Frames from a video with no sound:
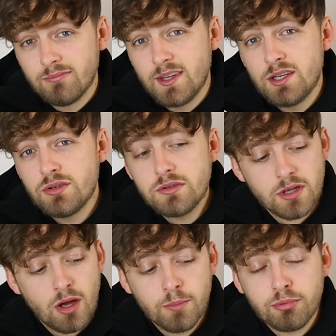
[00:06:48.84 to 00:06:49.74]
these shoes
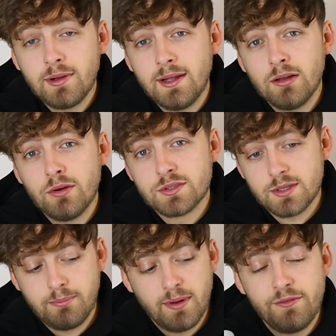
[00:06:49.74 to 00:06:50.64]
are pretty close,
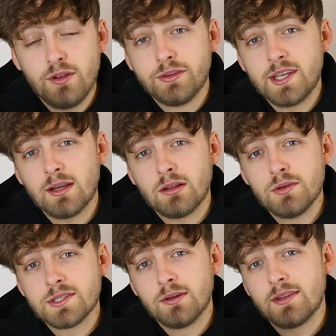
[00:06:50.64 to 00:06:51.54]
but if you take a
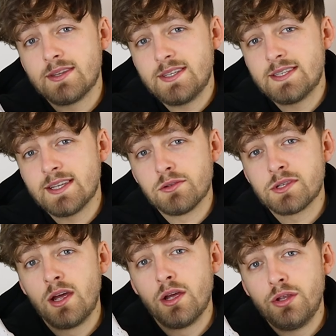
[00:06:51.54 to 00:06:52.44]
closer look at the details,
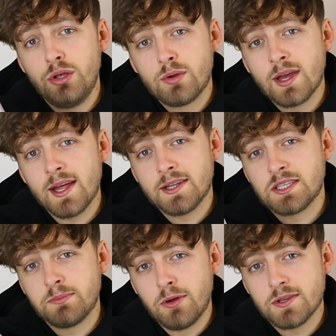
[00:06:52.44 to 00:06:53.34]
you can
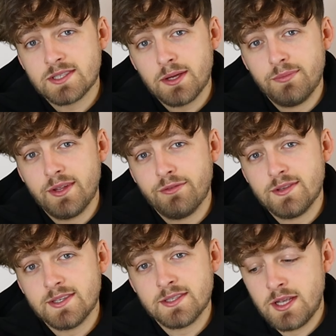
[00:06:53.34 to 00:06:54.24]
spot some
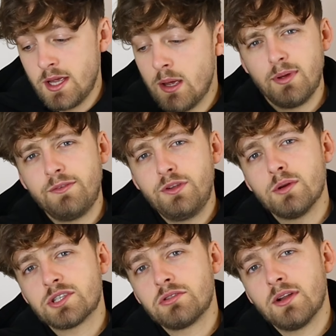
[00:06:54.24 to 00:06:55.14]
differences. But if you
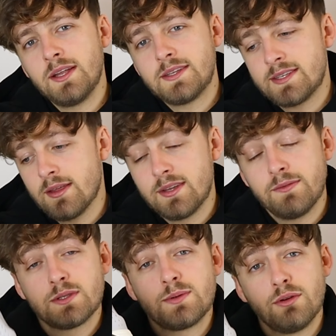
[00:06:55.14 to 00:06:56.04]
are struggling to tell the
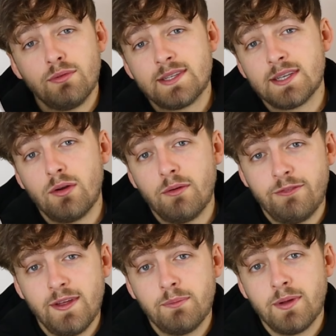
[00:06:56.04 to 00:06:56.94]
difference between a retail and
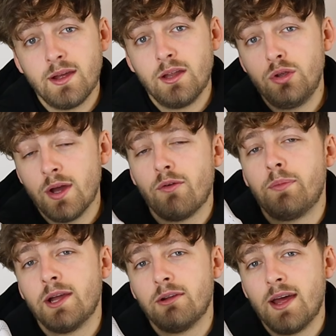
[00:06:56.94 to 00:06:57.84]
fake pair and you have a
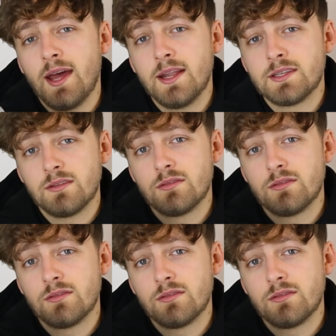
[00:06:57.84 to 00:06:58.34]
pair in hand,